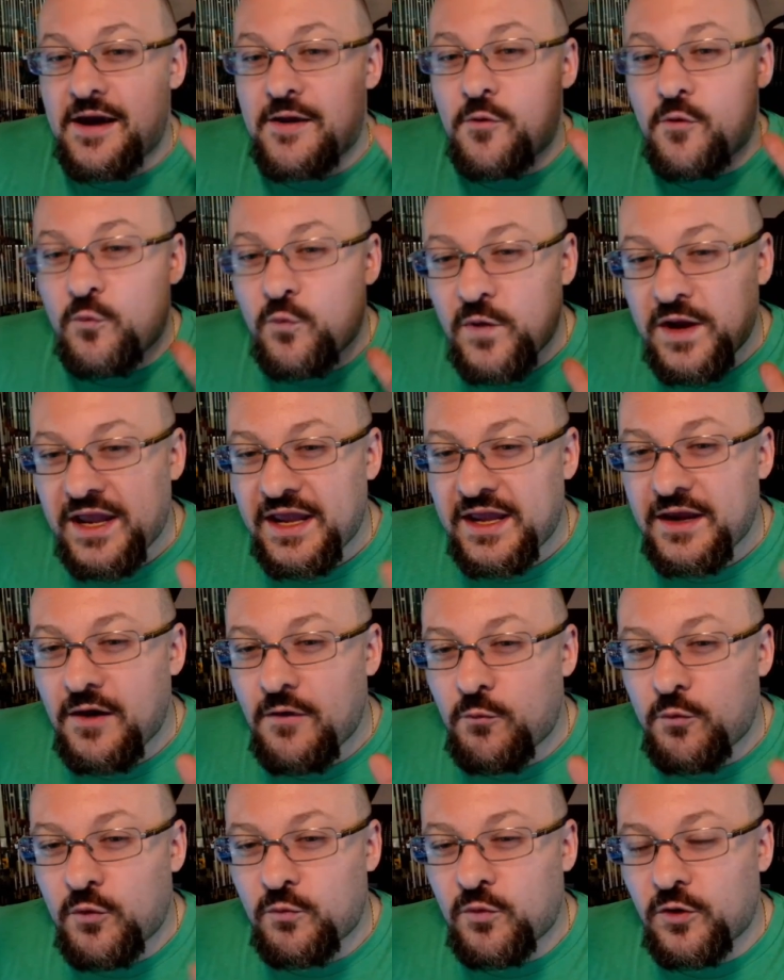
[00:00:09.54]
We
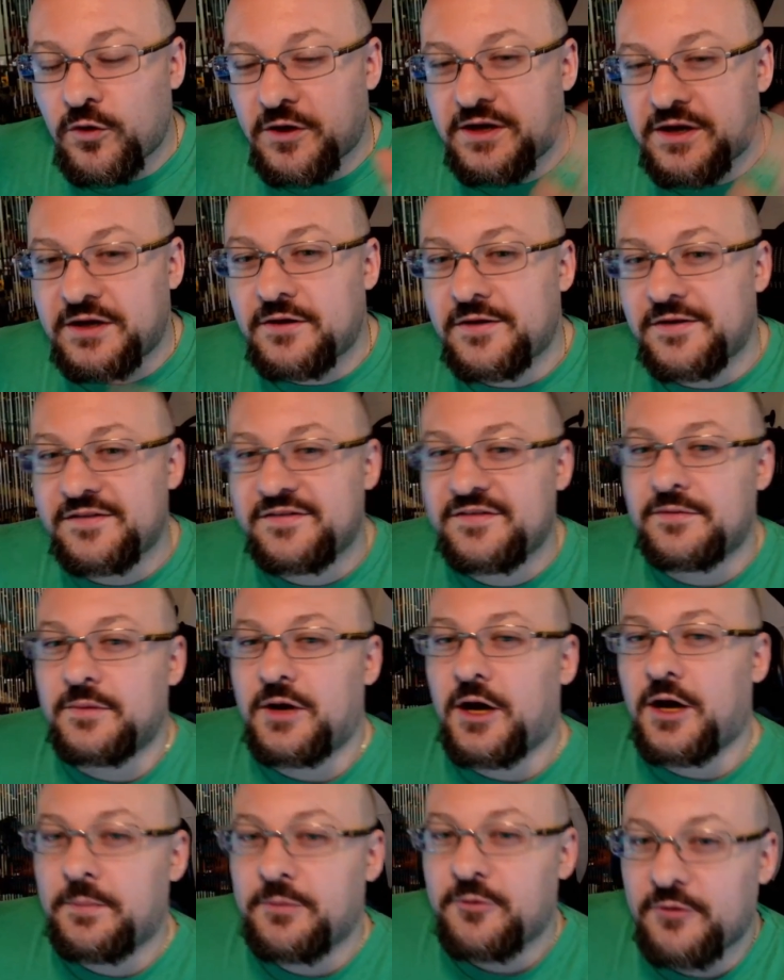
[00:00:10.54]
were working on some
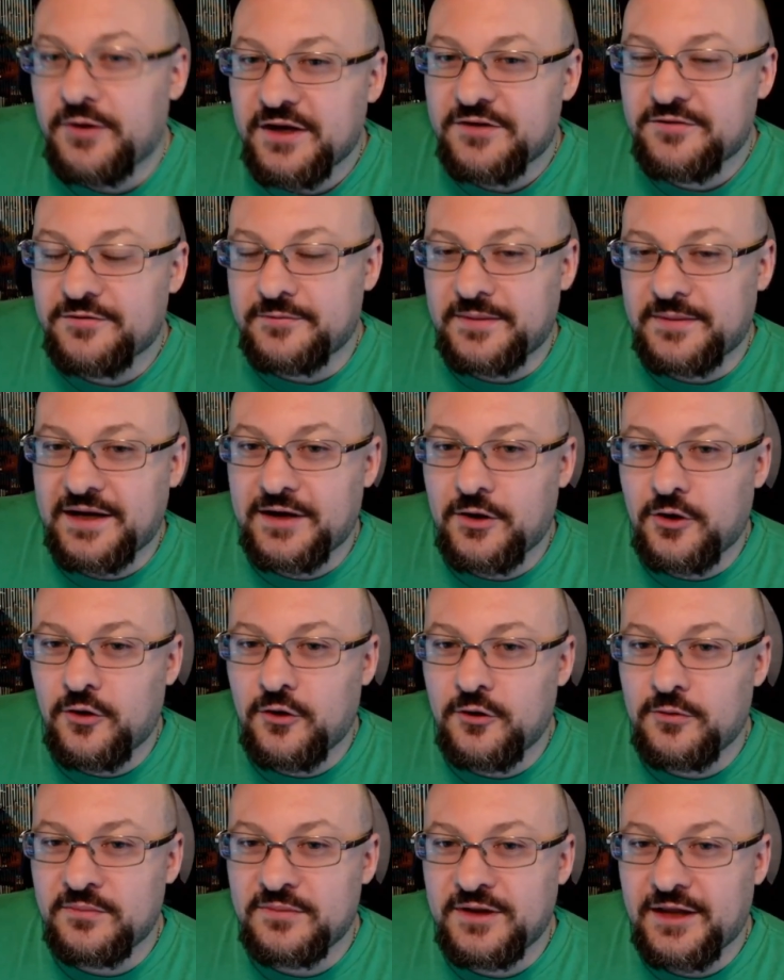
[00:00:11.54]
upgrades for my
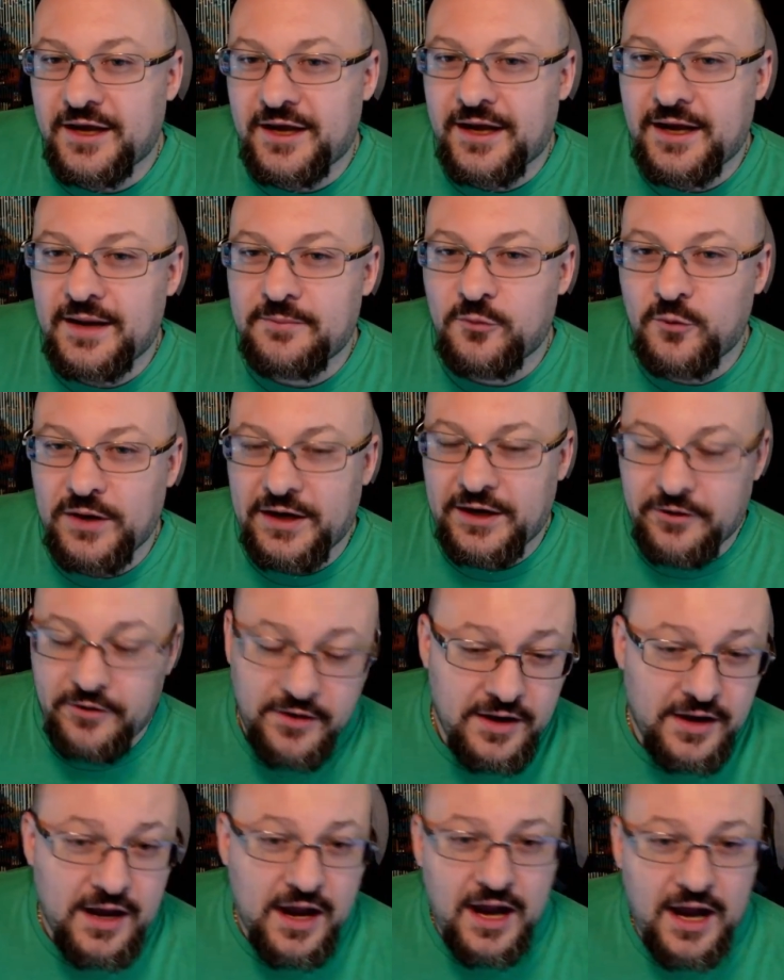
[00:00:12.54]
Homelab where
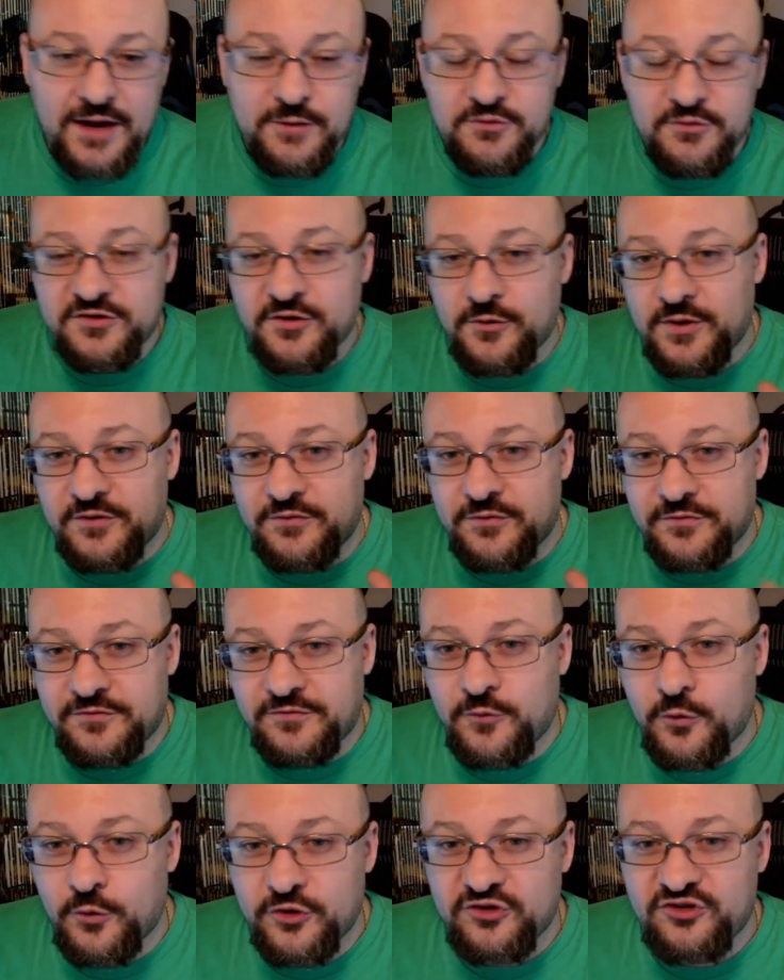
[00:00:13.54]
I was going from
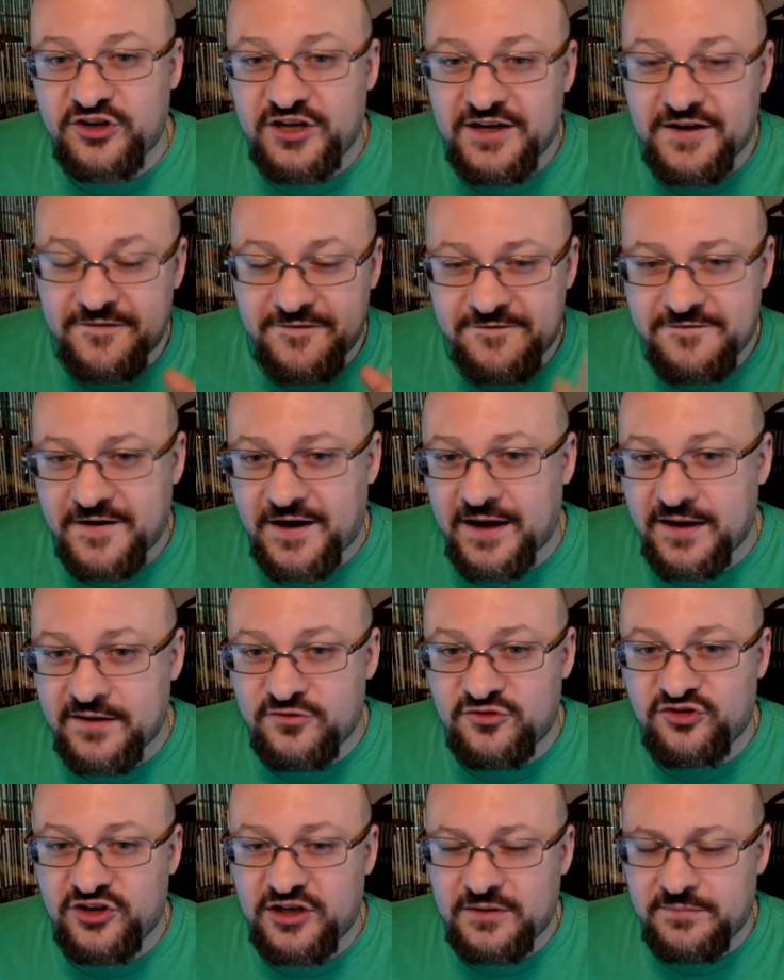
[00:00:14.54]
4G to
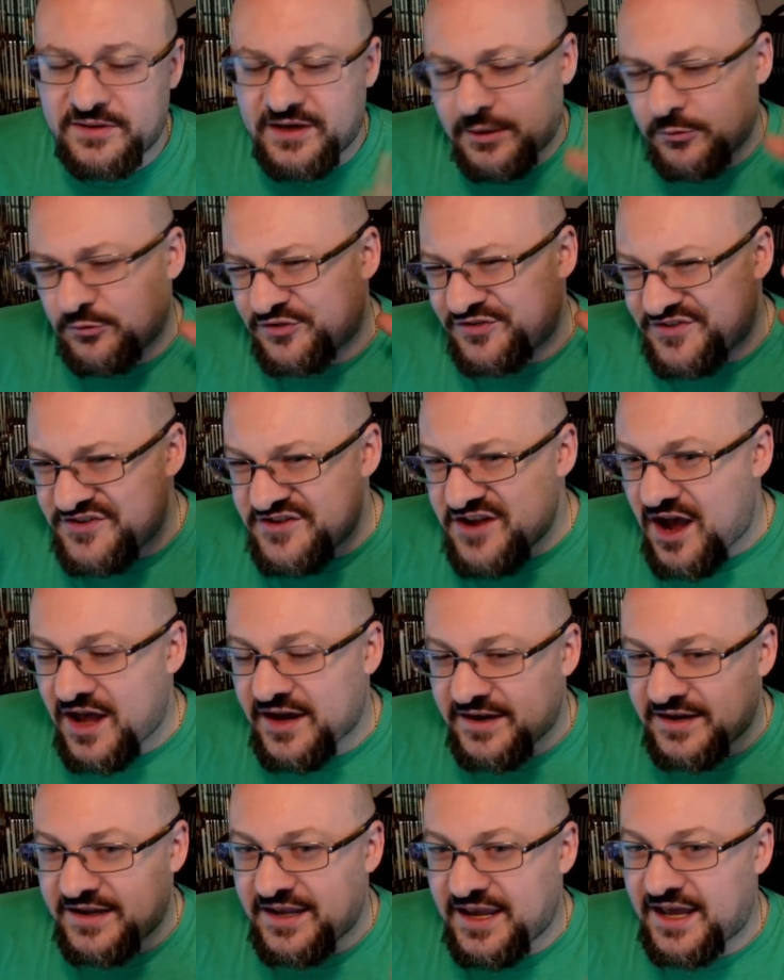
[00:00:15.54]
5G, but I was not
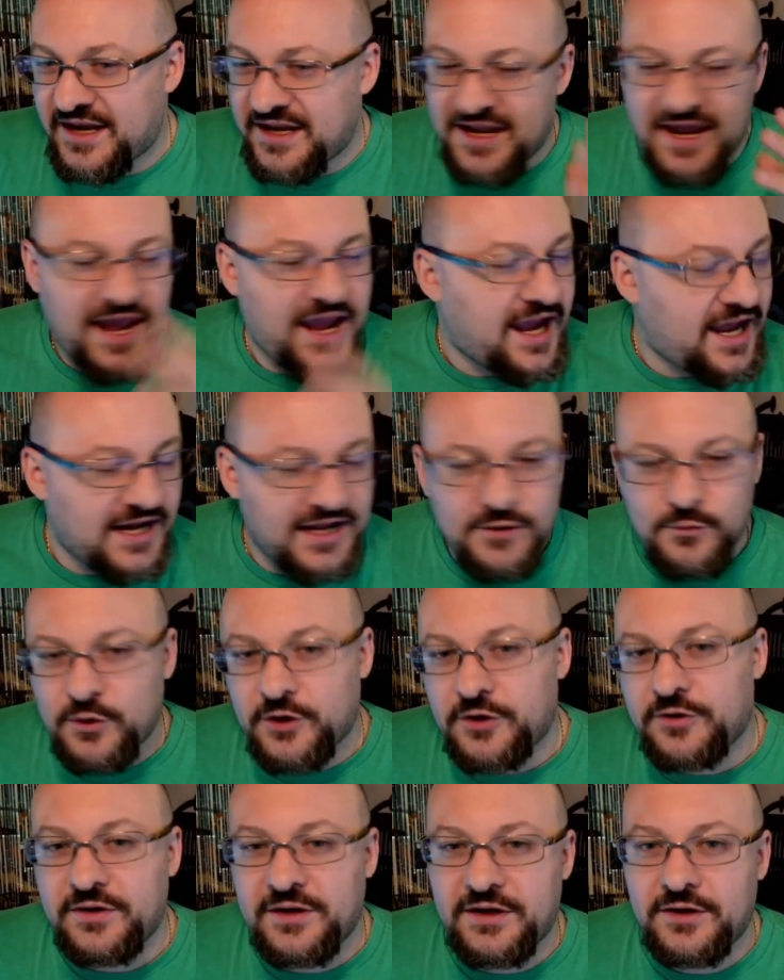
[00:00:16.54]
getting anywhere
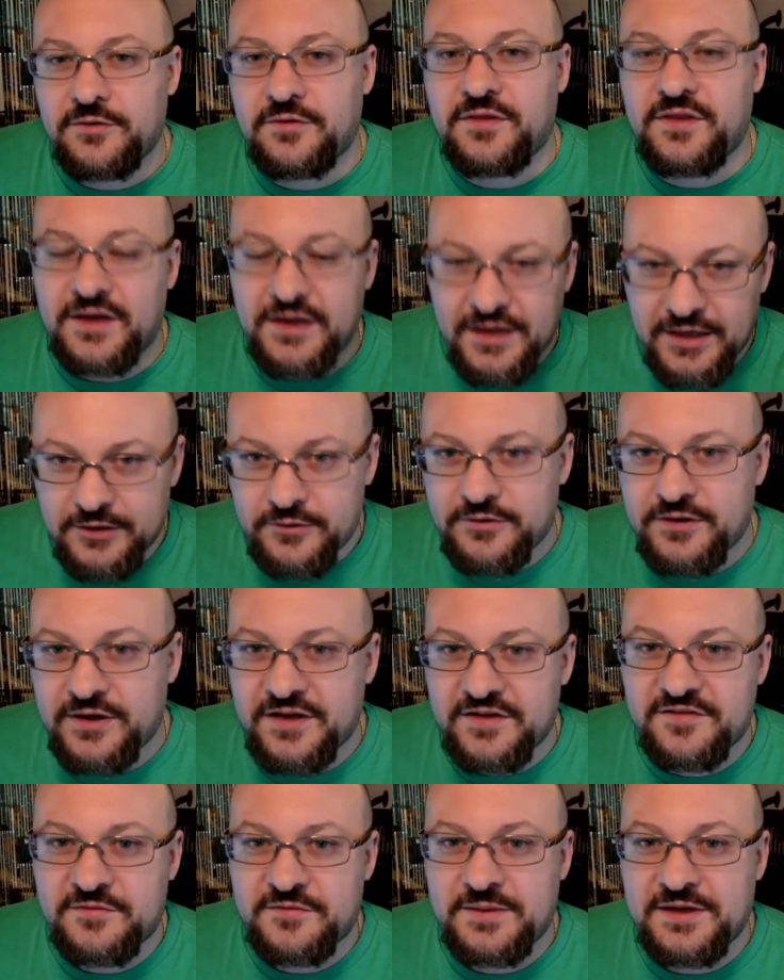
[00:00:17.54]
near the internet
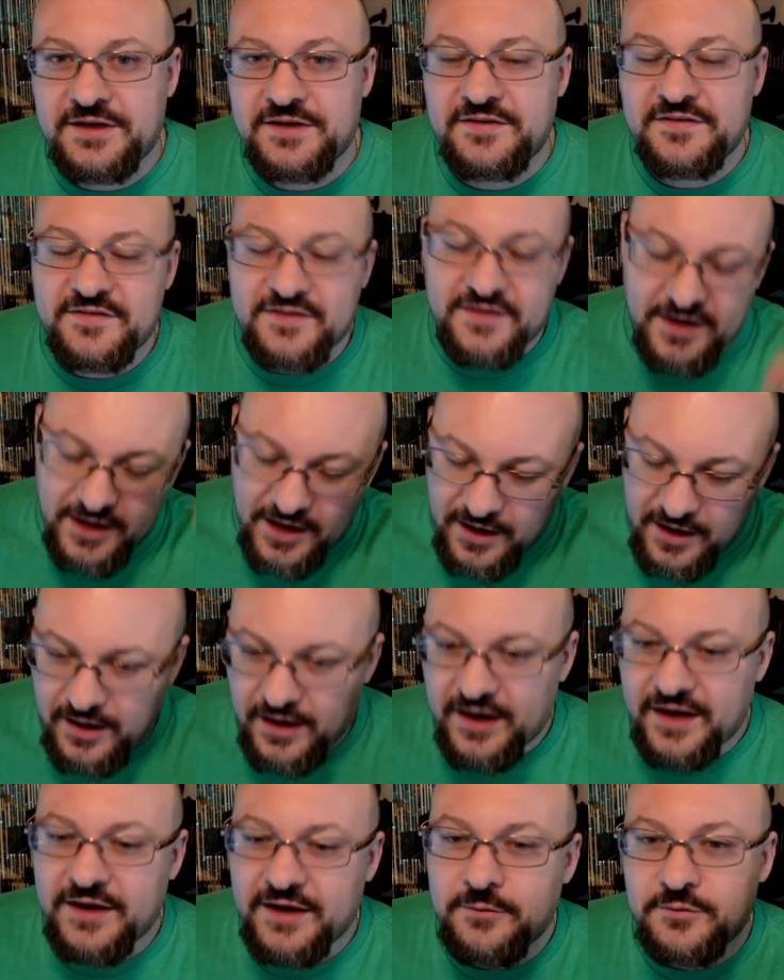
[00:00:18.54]
speeds that
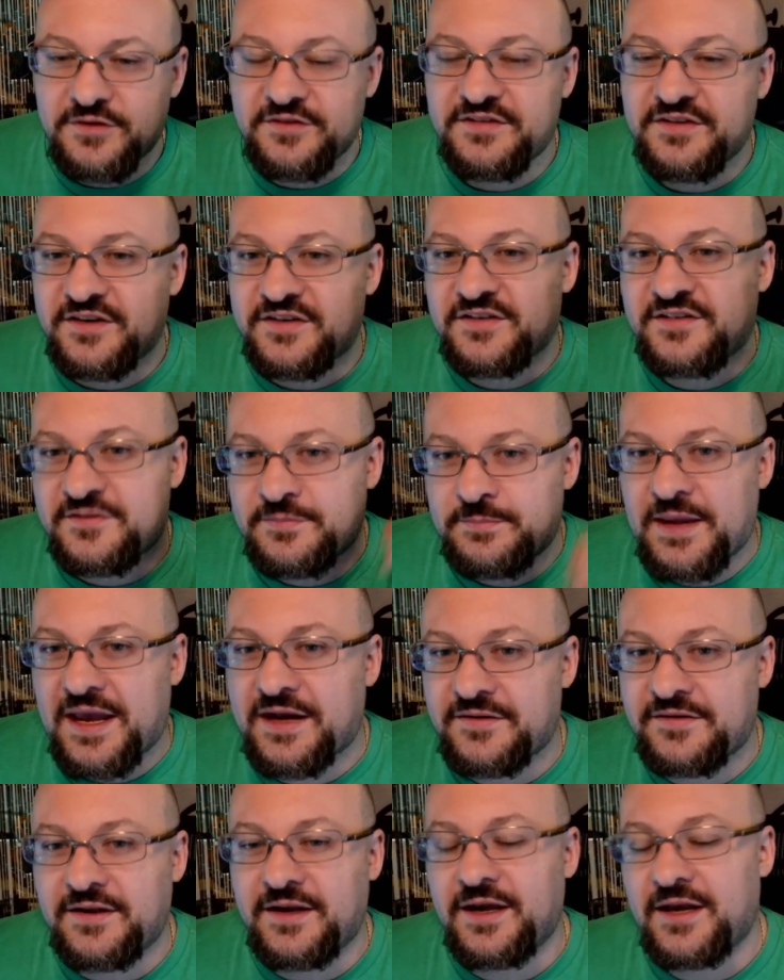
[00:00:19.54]
I was
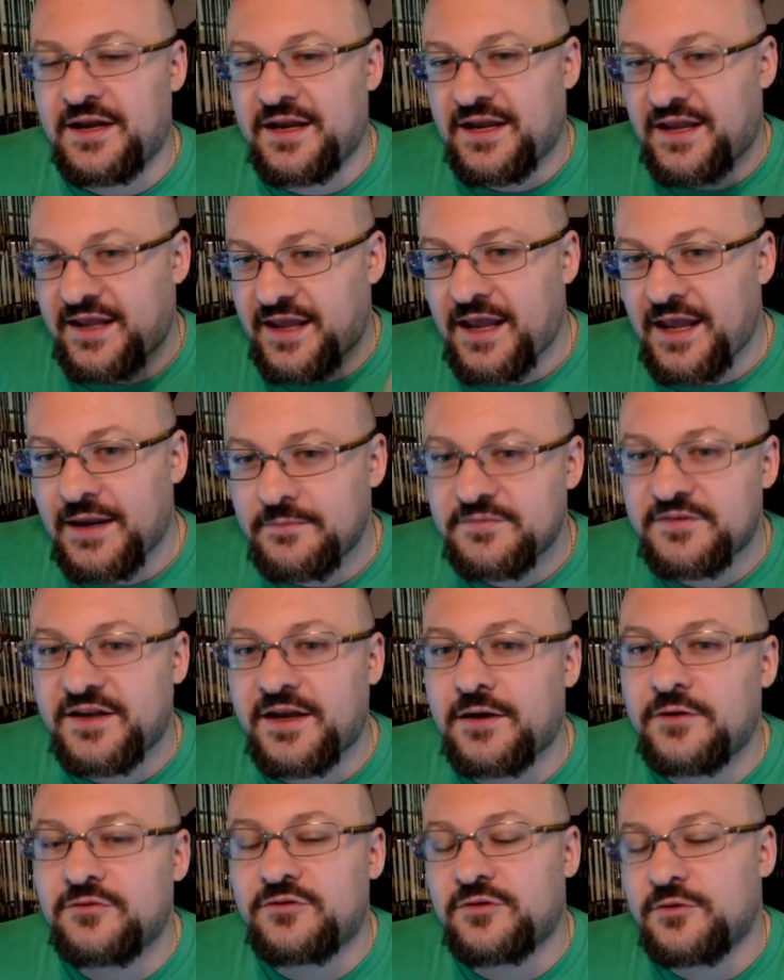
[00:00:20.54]
expecting, and it came
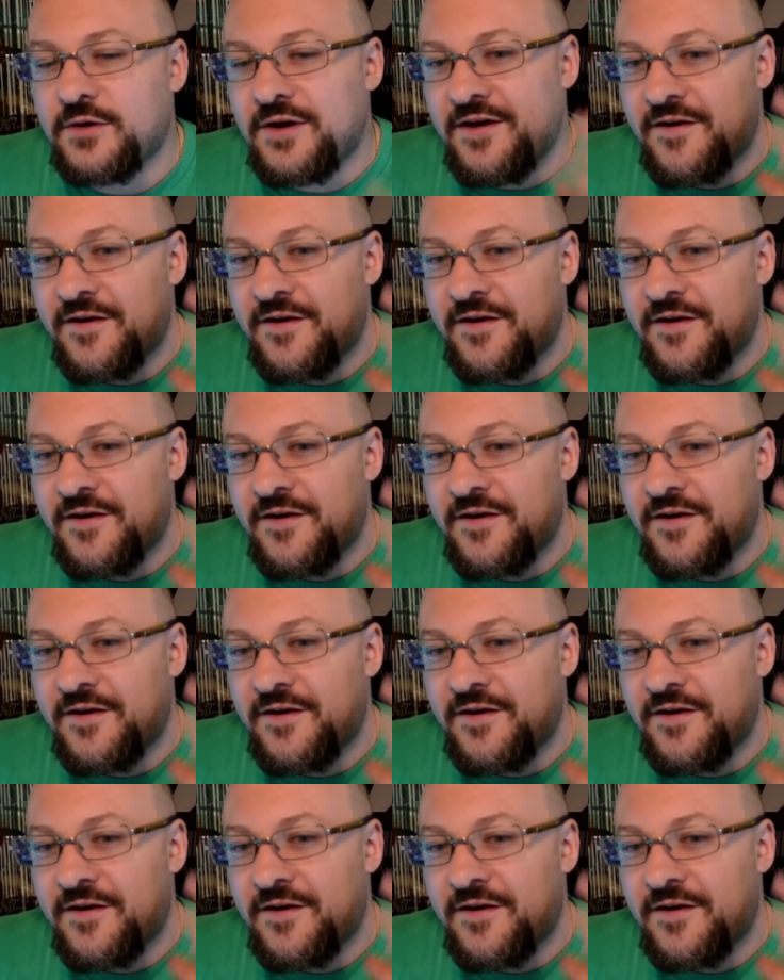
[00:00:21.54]
down to